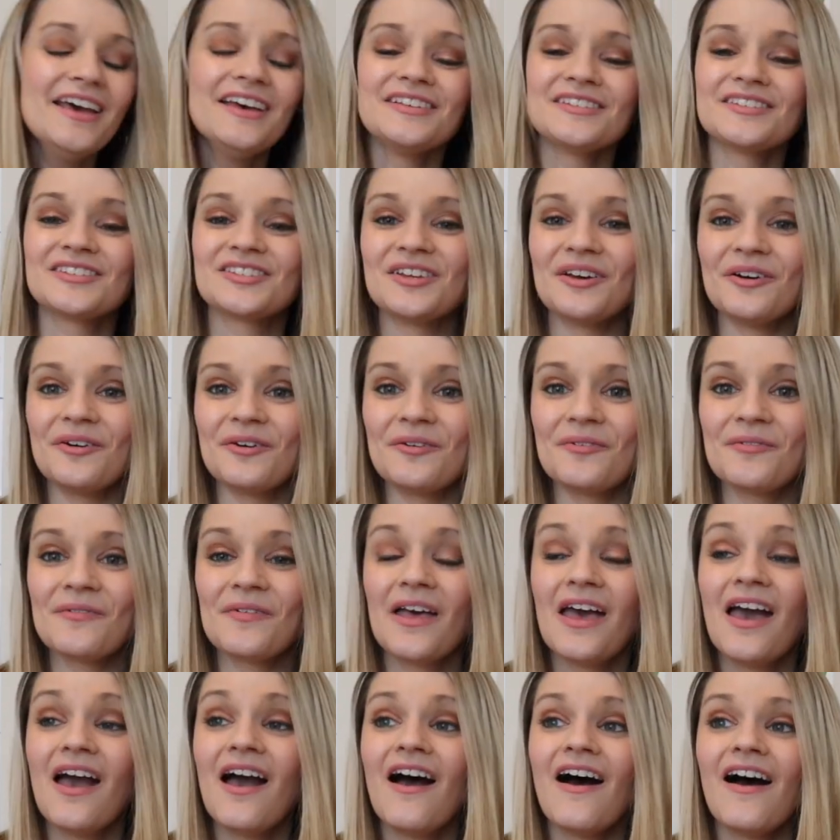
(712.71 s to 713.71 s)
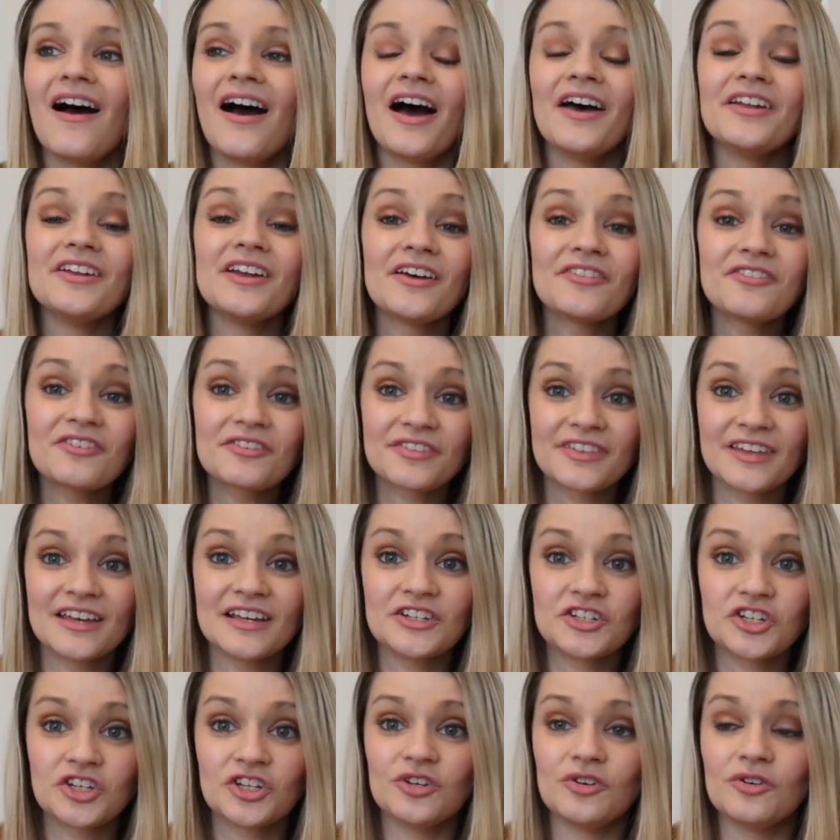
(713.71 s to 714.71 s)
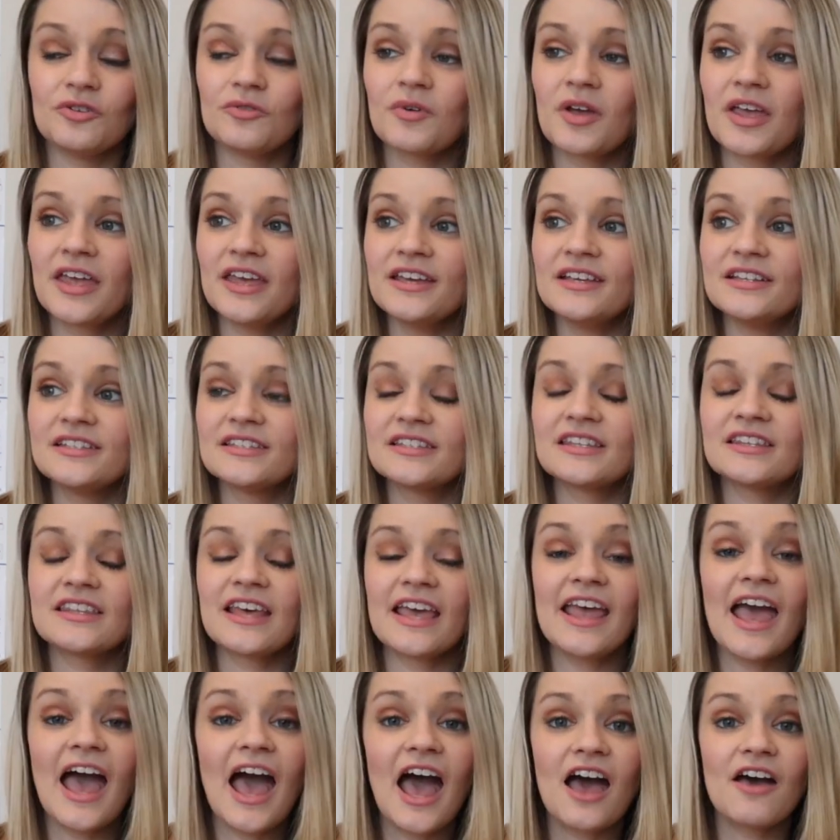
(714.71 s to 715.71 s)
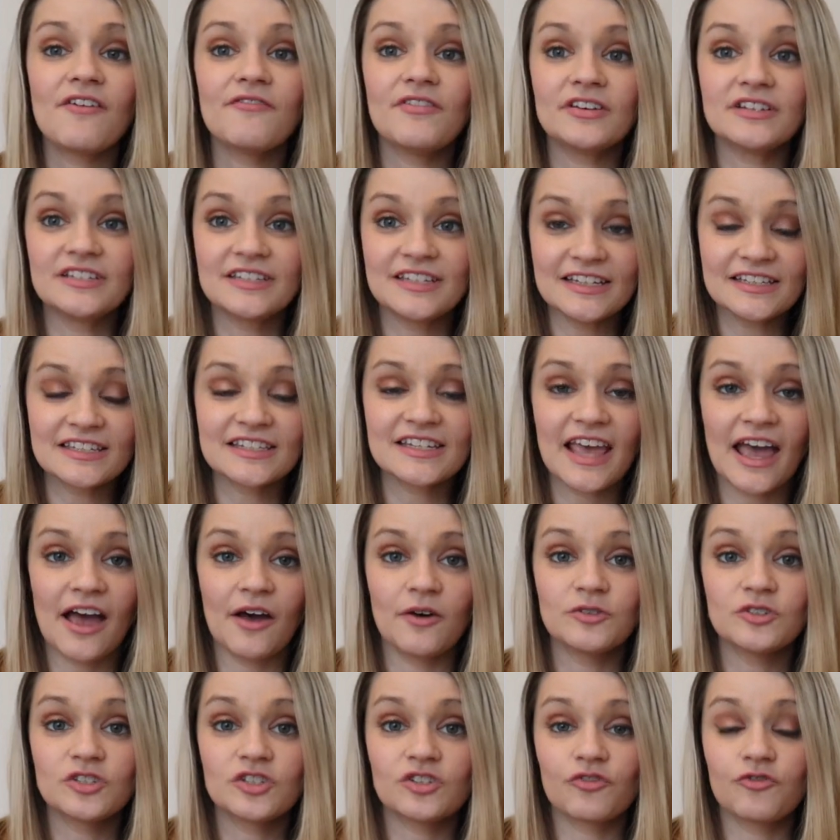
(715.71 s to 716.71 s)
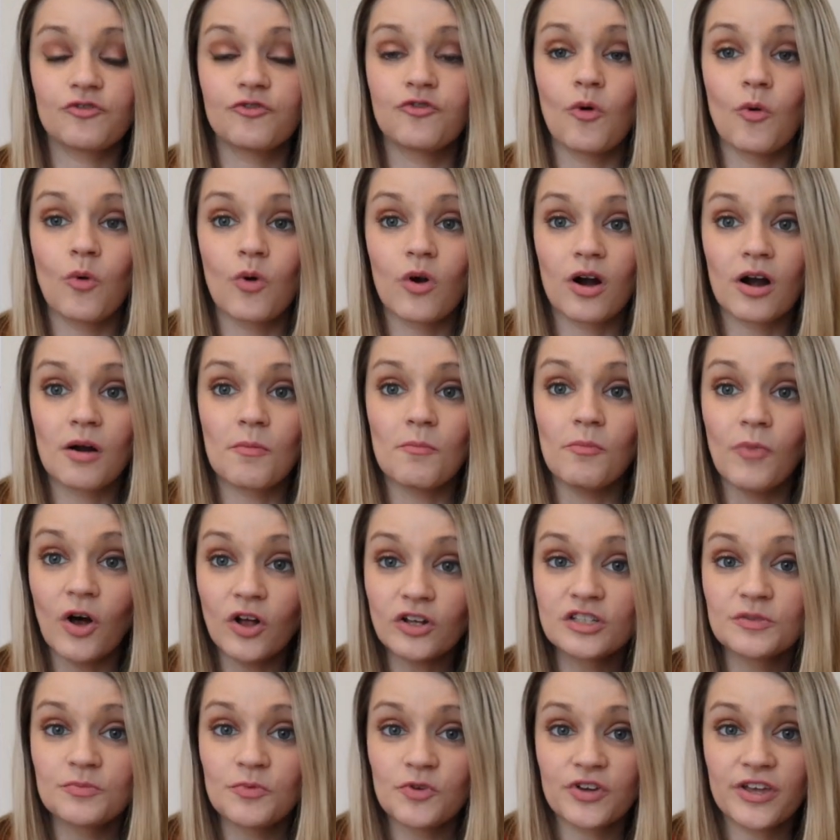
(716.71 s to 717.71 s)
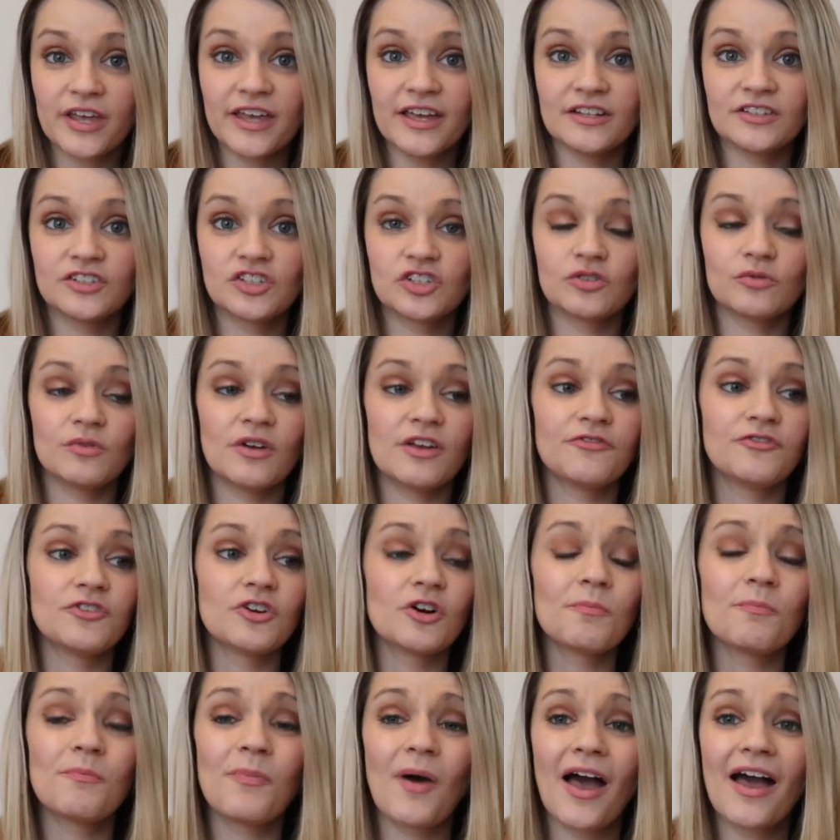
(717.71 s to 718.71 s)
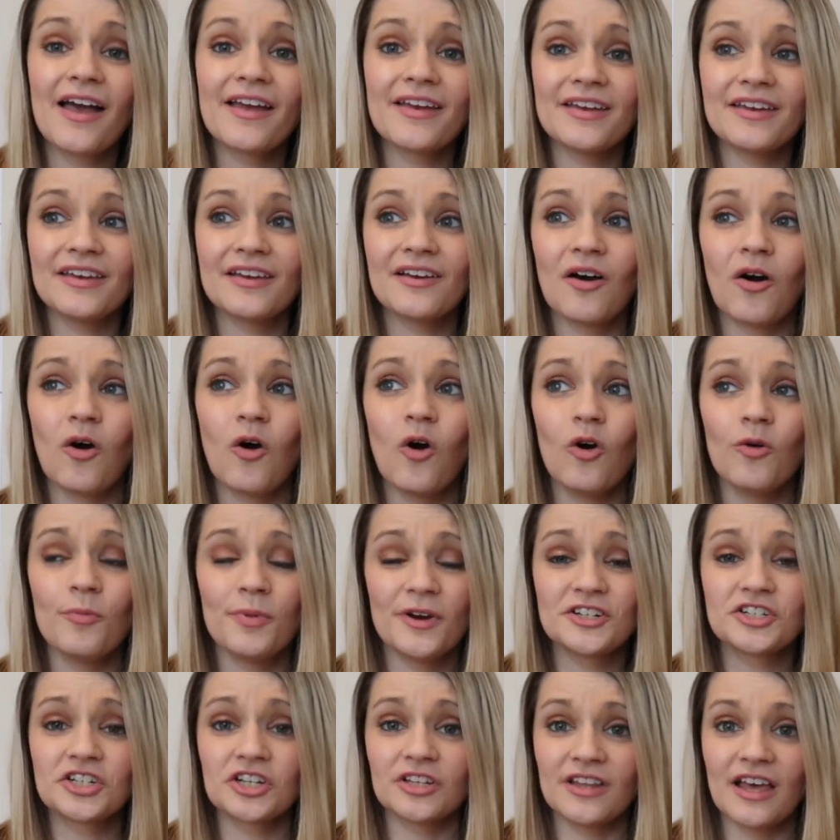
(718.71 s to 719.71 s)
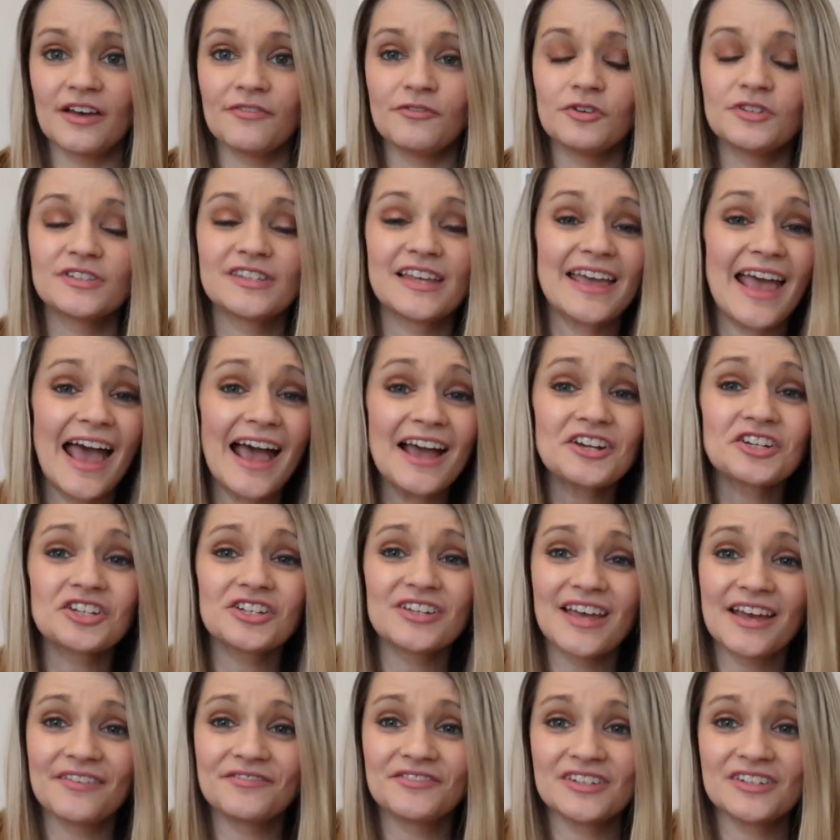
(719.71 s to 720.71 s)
So another thing too is they have discounts for multiple kids. So if you're buying a whole bunch of levels, they actually have